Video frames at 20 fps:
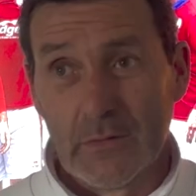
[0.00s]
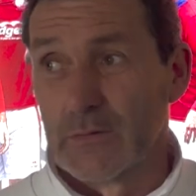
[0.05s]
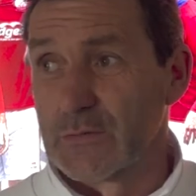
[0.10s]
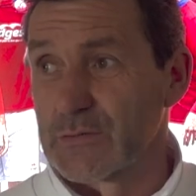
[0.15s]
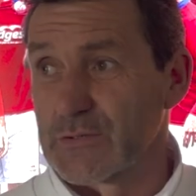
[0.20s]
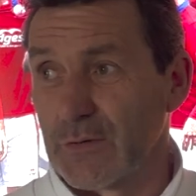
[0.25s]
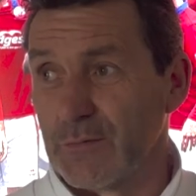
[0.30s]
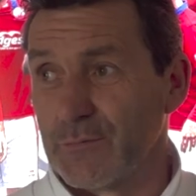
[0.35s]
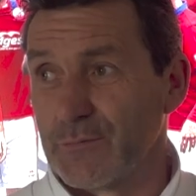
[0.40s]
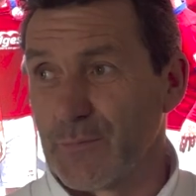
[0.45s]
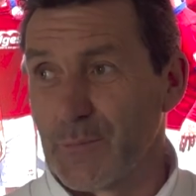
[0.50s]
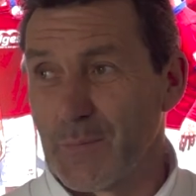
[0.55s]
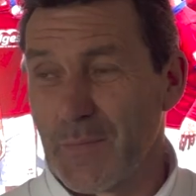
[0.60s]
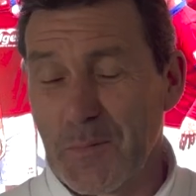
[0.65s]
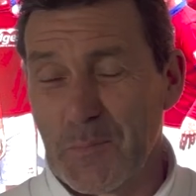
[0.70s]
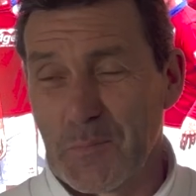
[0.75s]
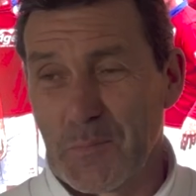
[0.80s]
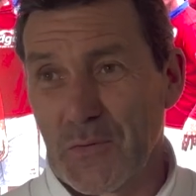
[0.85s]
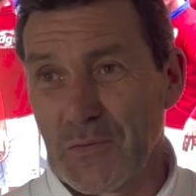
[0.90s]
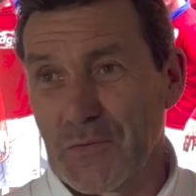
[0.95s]
So from
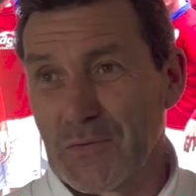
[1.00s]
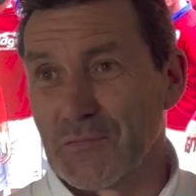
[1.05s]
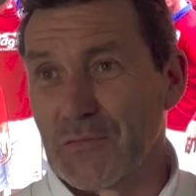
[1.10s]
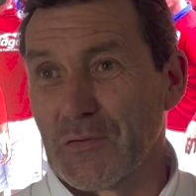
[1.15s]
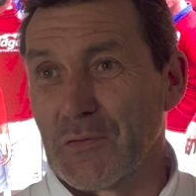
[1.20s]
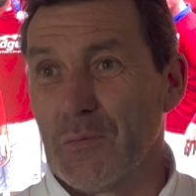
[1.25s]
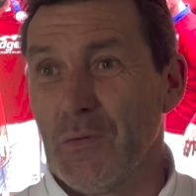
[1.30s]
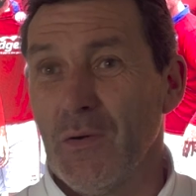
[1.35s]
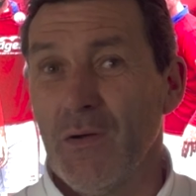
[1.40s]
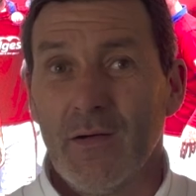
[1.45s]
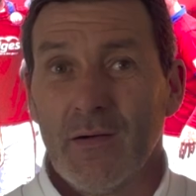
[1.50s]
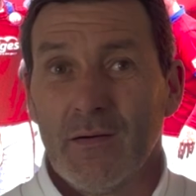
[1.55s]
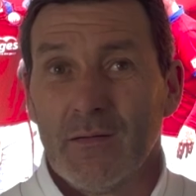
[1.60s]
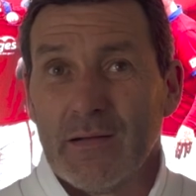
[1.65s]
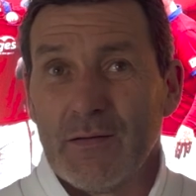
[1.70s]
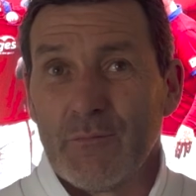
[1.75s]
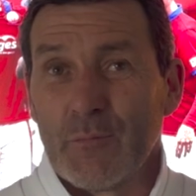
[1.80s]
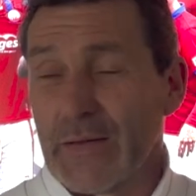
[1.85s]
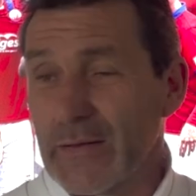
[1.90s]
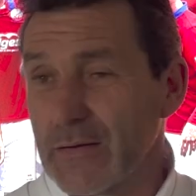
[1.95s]
that point of view,
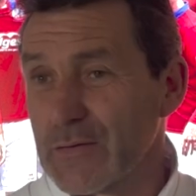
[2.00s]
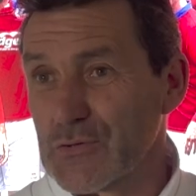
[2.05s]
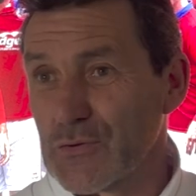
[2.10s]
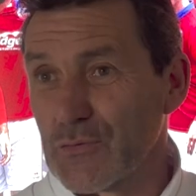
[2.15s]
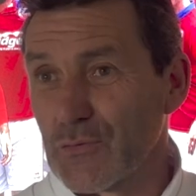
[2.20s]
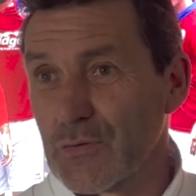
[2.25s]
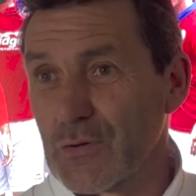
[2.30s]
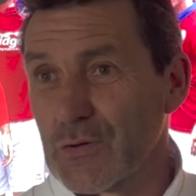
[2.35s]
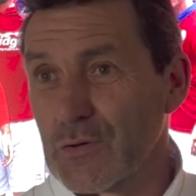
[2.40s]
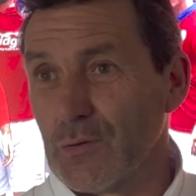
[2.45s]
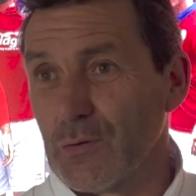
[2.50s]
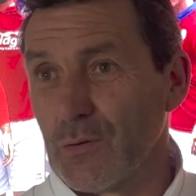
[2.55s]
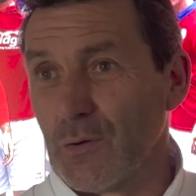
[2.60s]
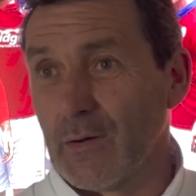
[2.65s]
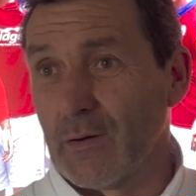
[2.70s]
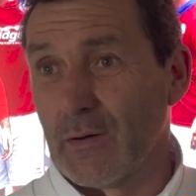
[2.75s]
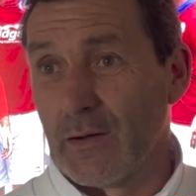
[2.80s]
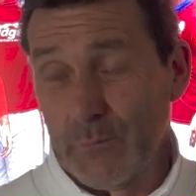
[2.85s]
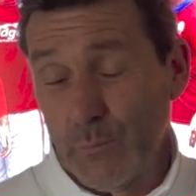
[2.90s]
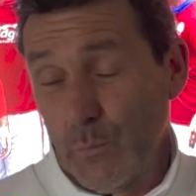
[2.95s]
if we can score a
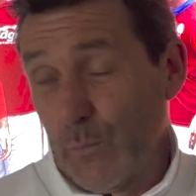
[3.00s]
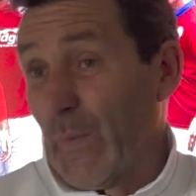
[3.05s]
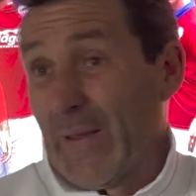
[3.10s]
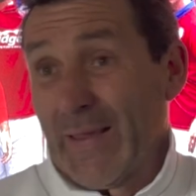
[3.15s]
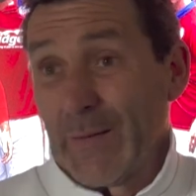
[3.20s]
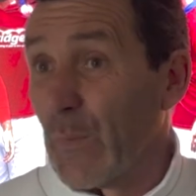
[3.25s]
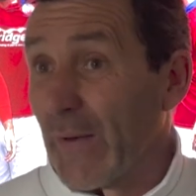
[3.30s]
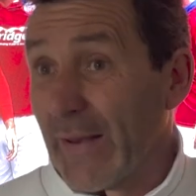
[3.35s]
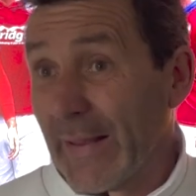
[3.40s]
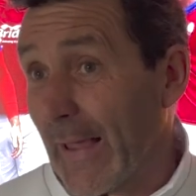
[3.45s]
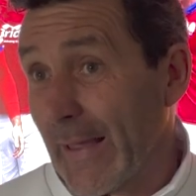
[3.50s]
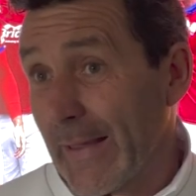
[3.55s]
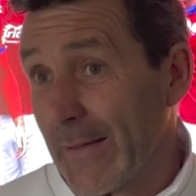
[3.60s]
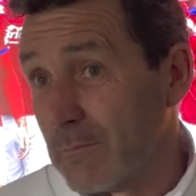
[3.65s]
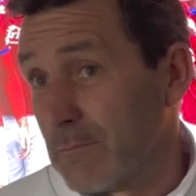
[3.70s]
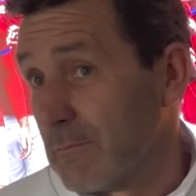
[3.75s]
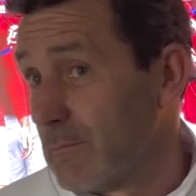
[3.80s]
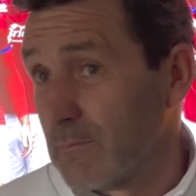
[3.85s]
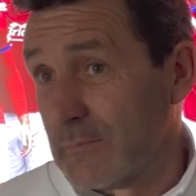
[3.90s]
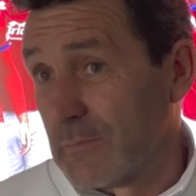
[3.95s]
goal, we can win a
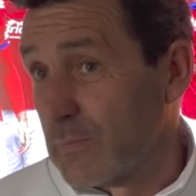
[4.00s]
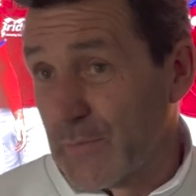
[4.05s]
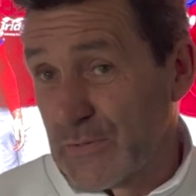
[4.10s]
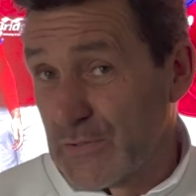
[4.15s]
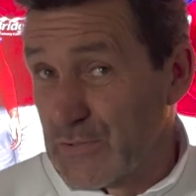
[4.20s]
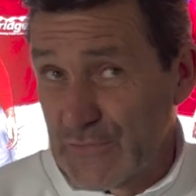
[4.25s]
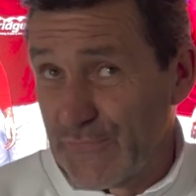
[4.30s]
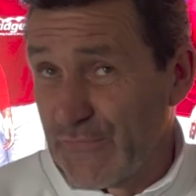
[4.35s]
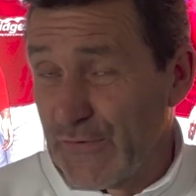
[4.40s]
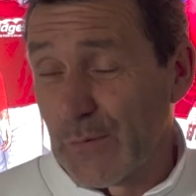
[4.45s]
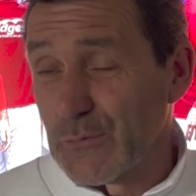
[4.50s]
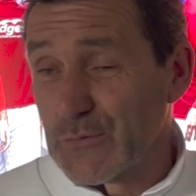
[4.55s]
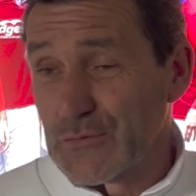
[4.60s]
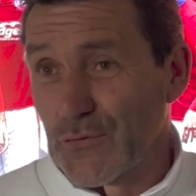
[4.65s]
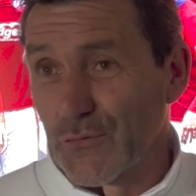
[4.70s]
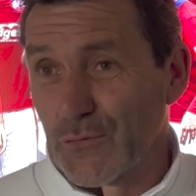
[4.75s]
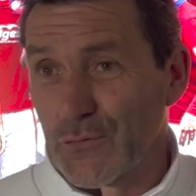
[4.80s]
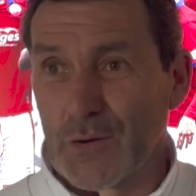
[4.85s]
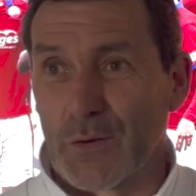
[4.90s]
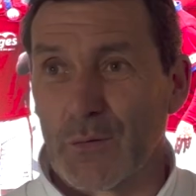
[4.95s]
game. Because if you don't
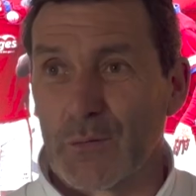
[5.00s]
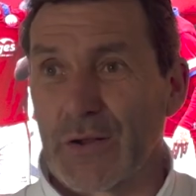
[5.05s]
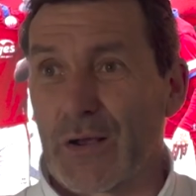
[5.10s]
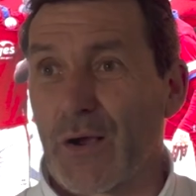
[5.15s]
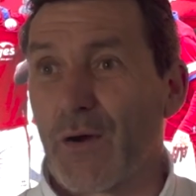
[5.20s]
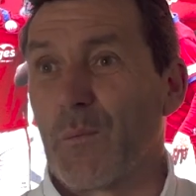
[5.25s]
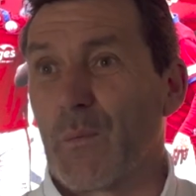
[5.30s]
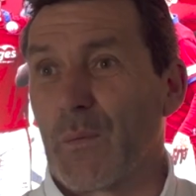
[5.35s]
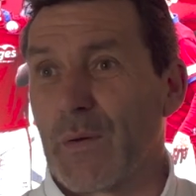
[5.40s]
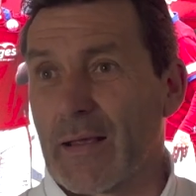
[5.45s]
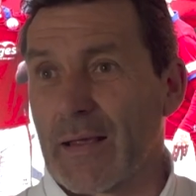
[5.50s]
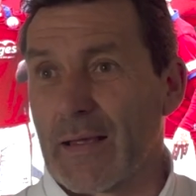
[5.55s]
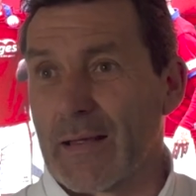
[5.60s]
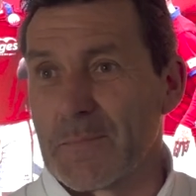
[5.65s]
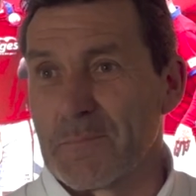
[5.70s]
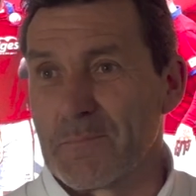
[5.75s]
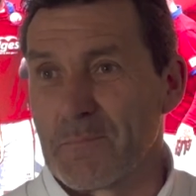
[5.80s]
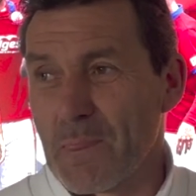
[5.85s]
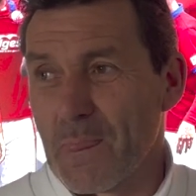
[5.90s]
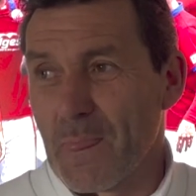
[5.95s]
score a goal, you can't win a
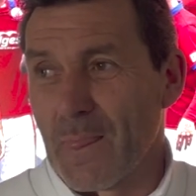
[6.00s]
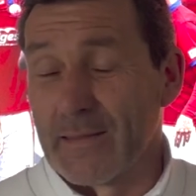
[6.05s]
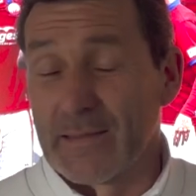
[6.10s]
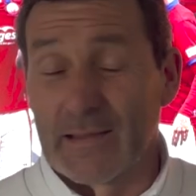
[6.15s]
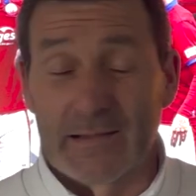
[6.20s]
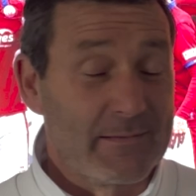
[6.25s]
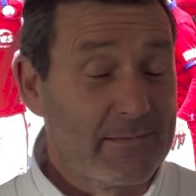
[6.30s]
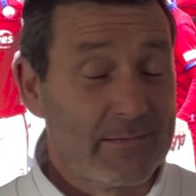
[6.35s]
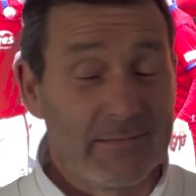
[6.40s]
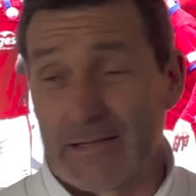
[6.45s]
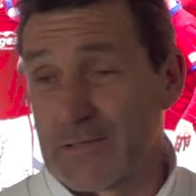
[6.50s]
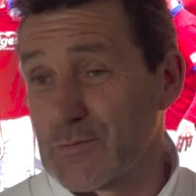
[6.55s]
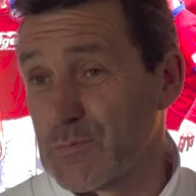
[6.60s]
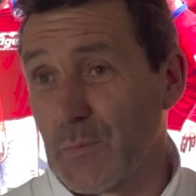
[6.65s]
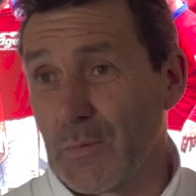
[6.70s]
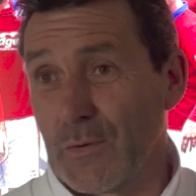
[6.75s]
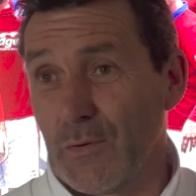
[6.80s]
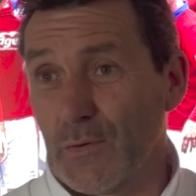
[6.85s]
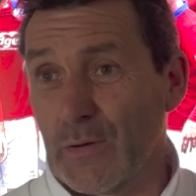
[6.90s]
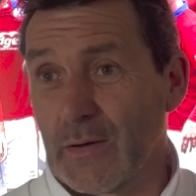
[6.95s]
game. And that's what
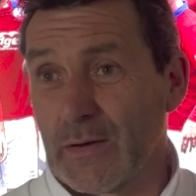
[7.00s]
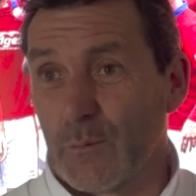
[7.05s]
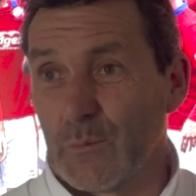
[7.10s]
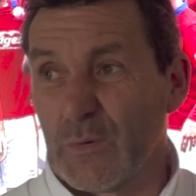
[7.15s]
we're looking at.